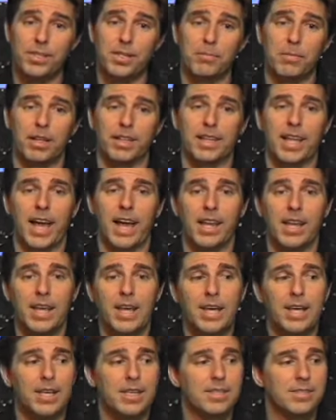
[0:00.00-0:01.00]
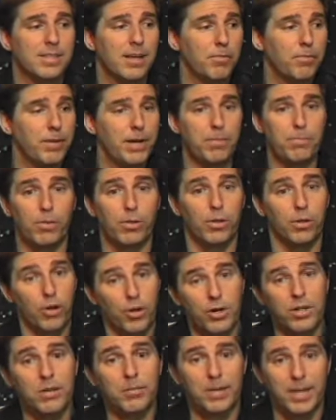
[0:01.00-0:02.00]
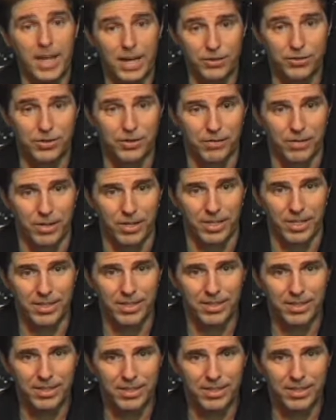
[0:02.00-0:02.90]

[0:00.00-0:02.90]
about that is some people learn to be extroverted,